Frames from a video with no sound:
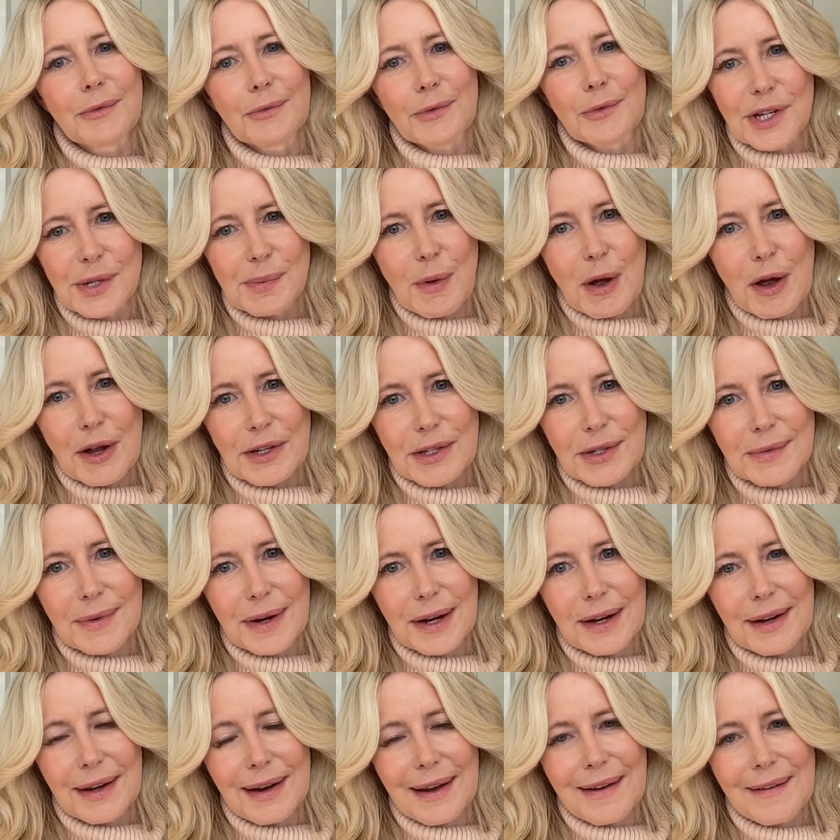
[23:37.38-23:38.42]
response
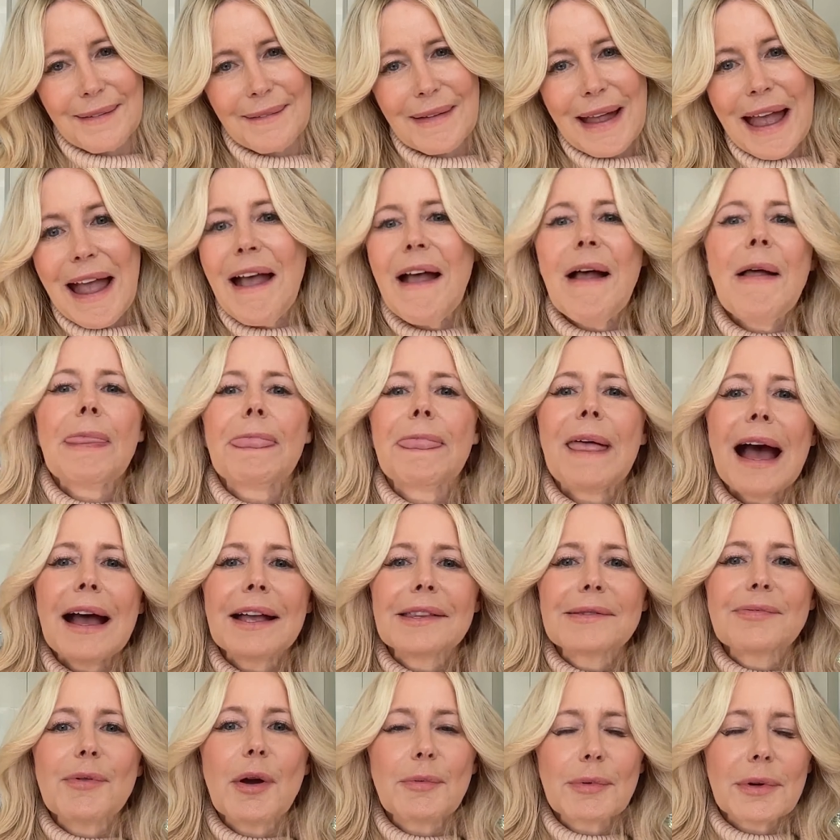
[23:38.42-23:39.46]
right now.
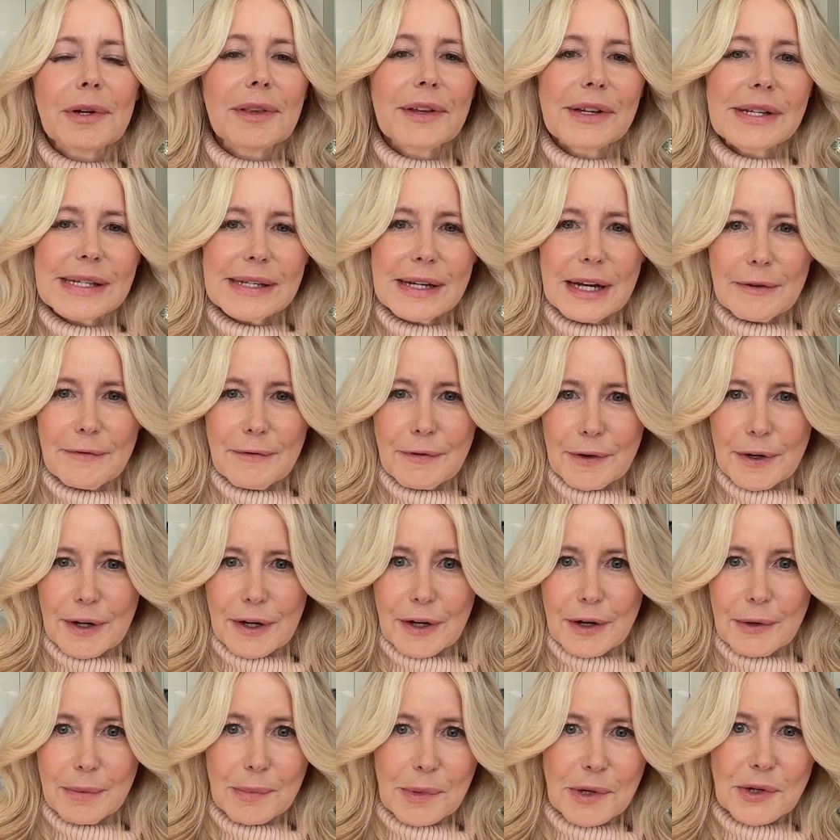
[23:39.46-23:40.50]
That's what we're listening for
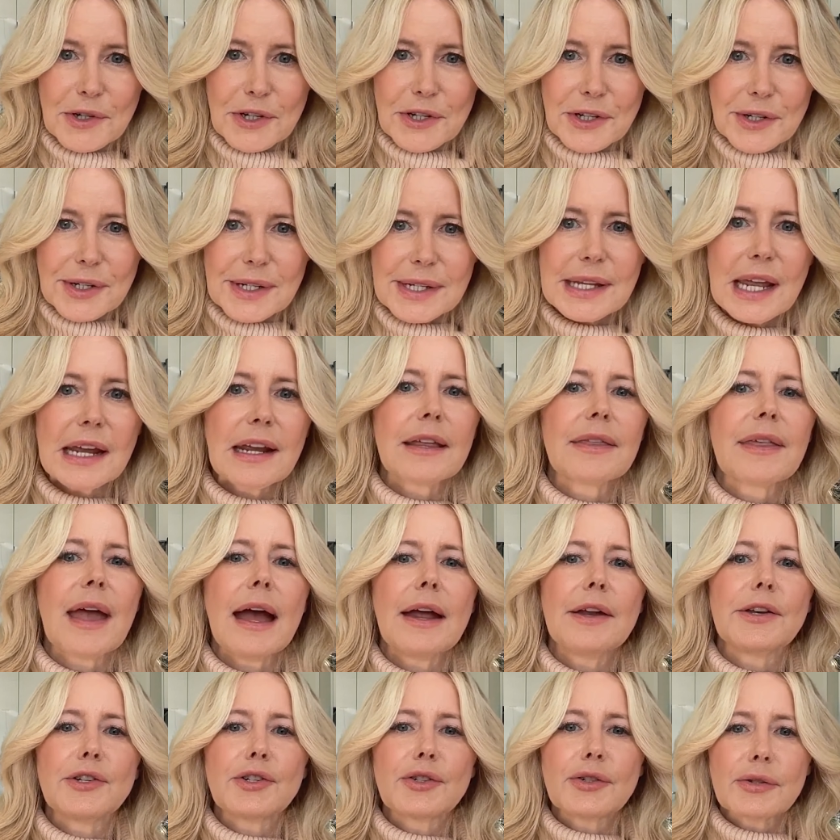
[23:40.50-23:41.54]
in commercials, like
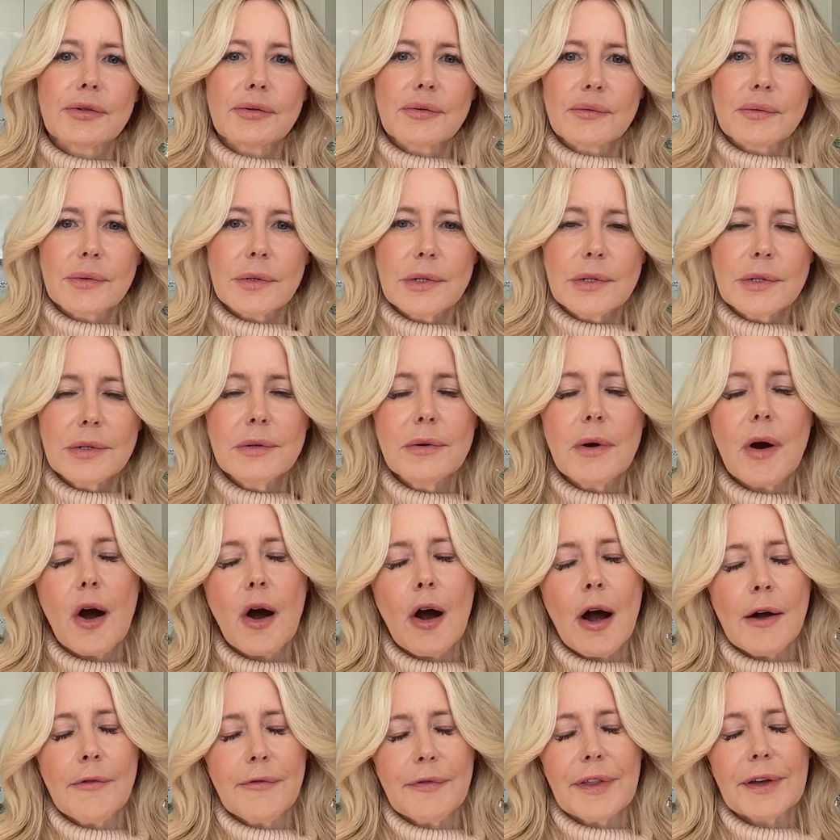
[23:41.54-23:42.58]
that true
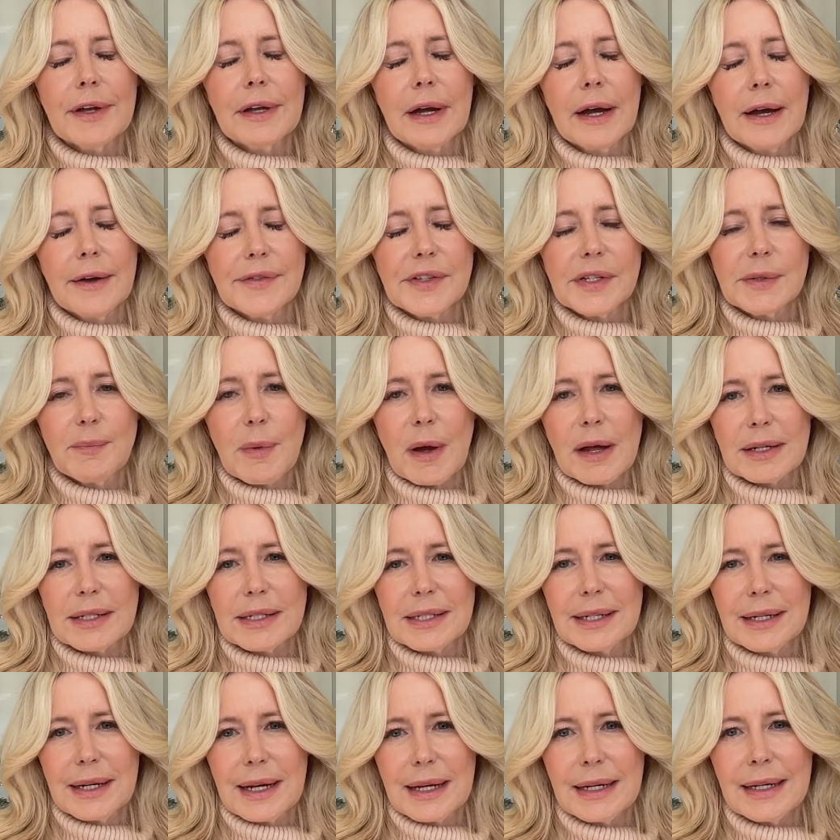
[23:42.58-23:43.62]
off the cuff
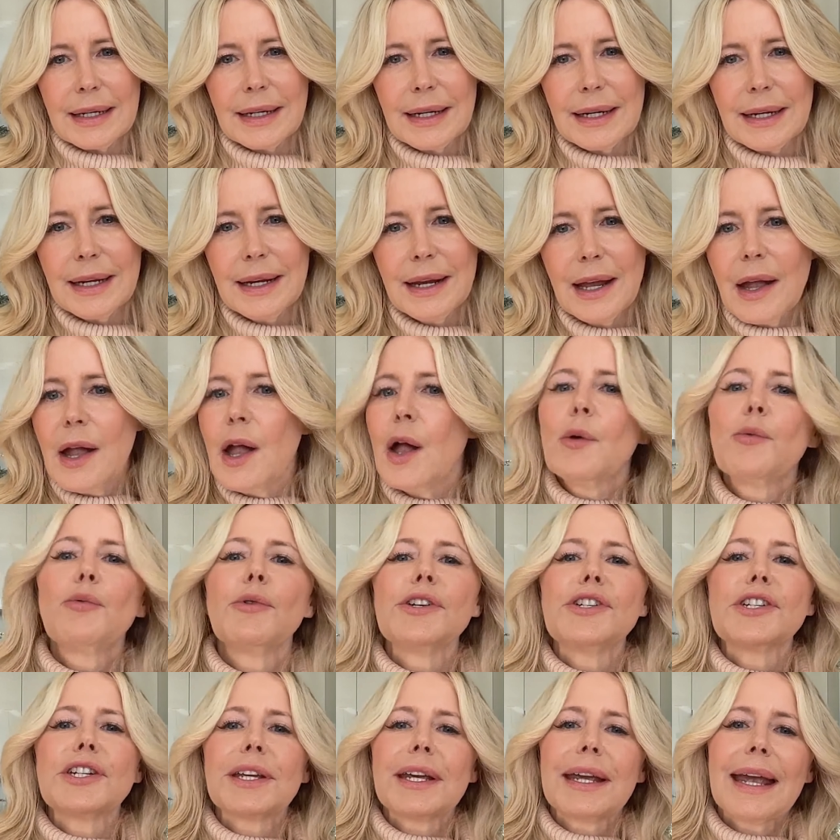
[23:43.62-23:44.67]
spontaneity,
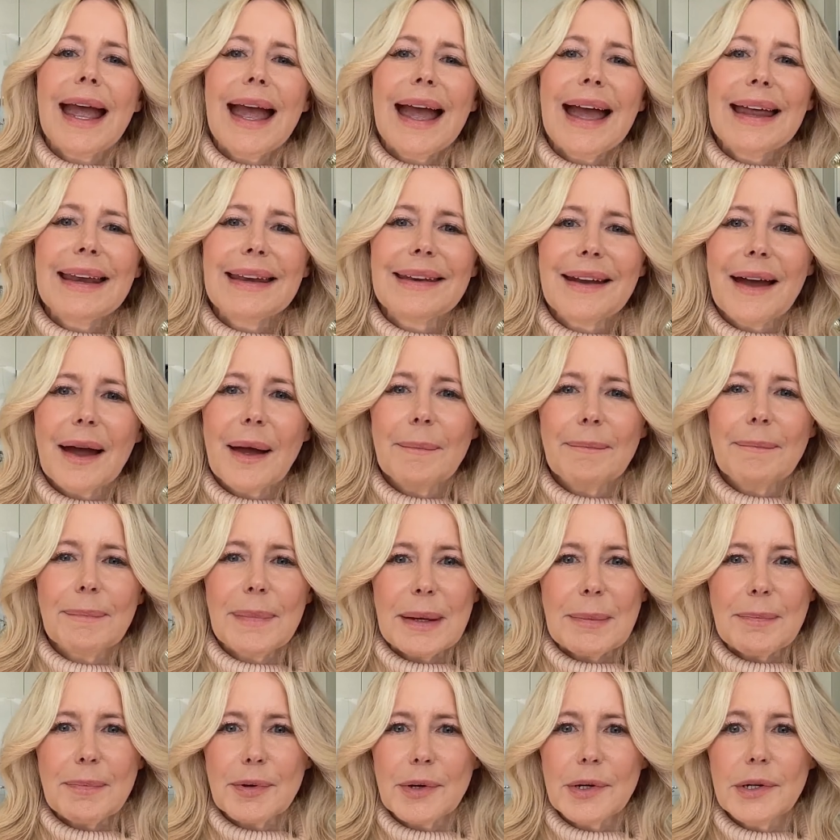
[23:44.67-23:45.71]
which cannot
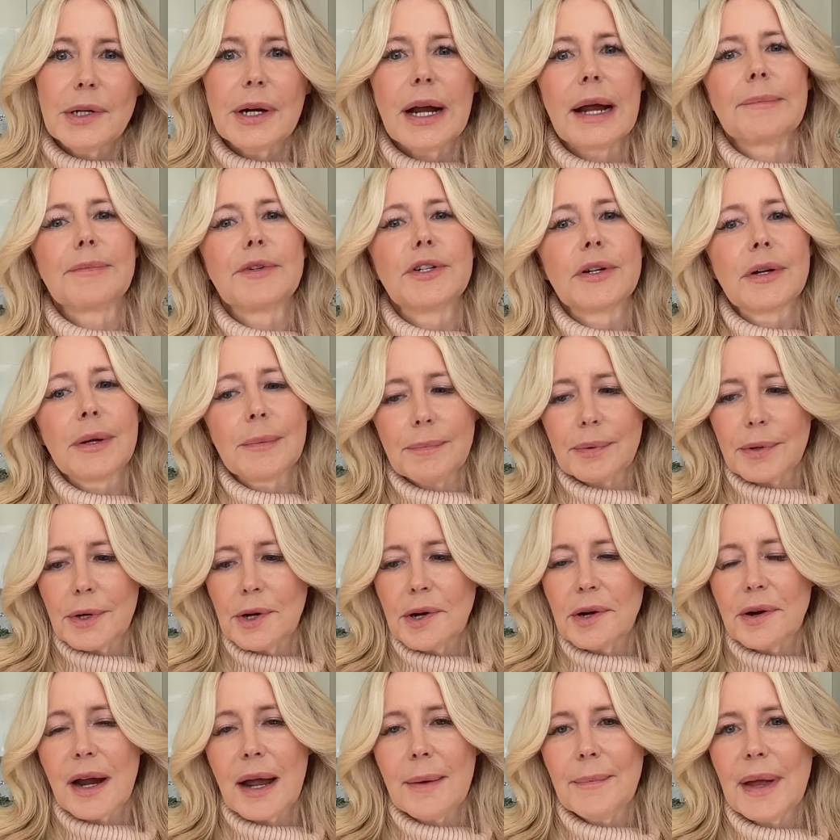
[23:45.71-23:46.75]
be programmed. You can
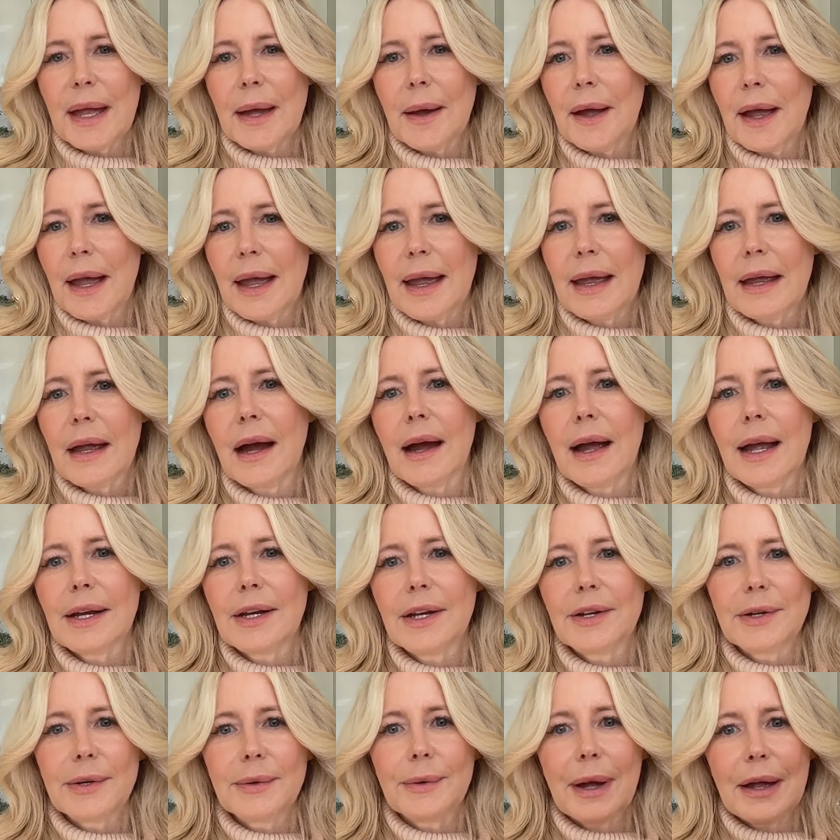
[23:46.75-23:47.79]
program AI
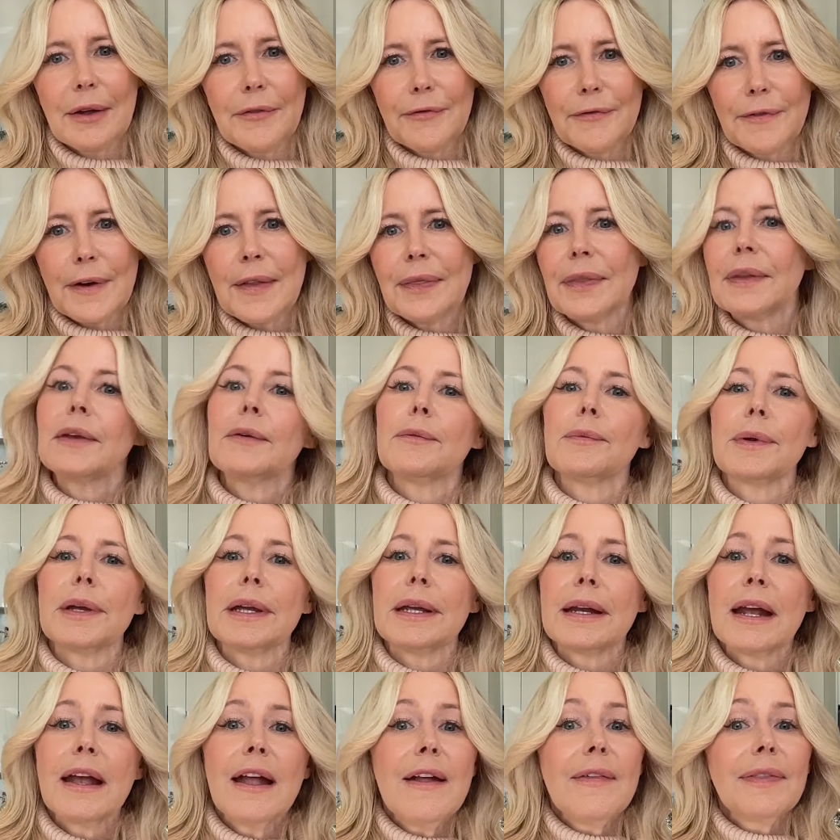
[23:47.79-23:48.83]
to do a friendly
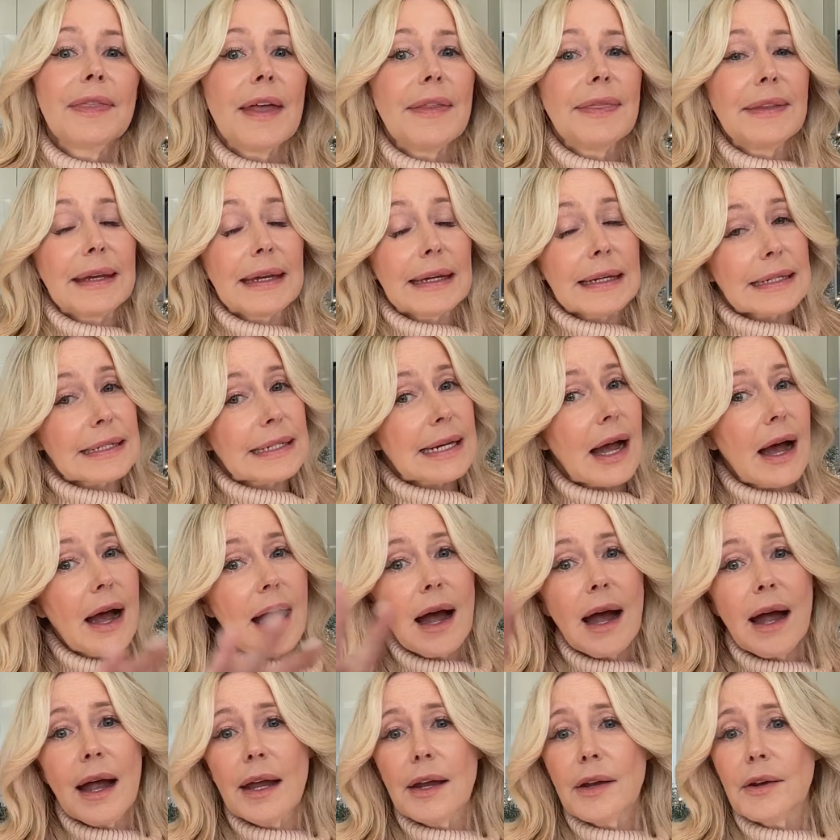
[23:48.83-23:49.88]
read, then the
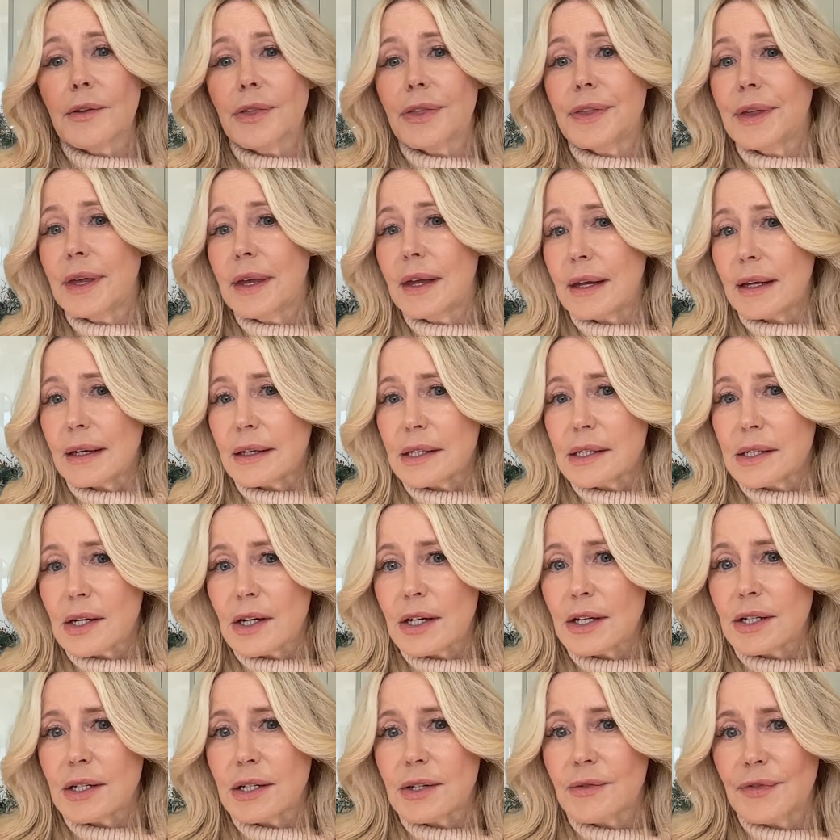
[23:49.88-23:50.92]
entire thing,
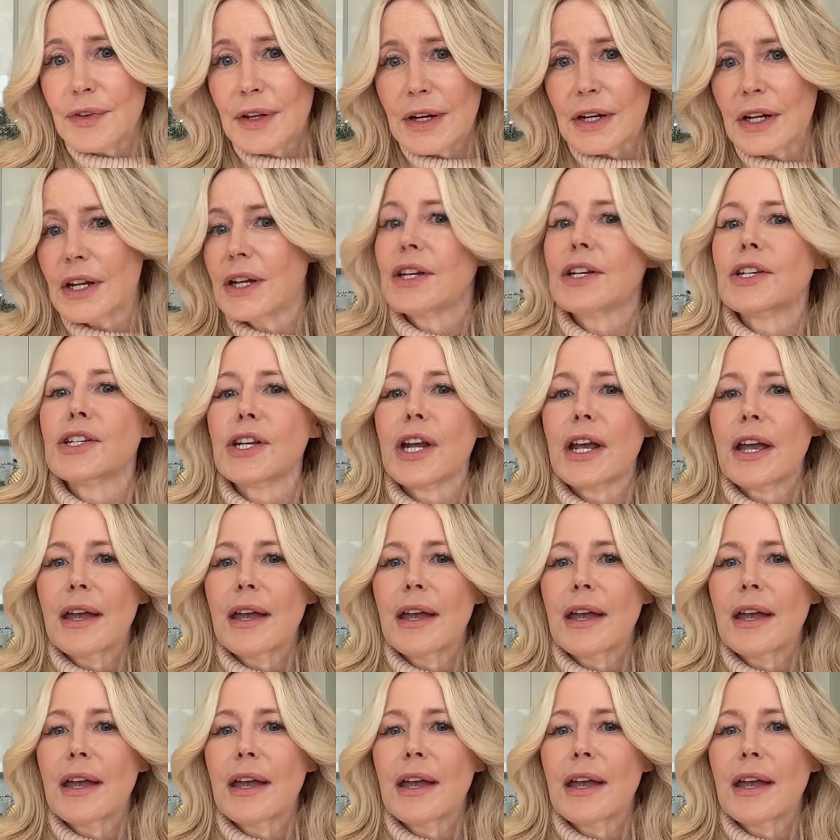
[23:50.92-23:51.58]
start to finish,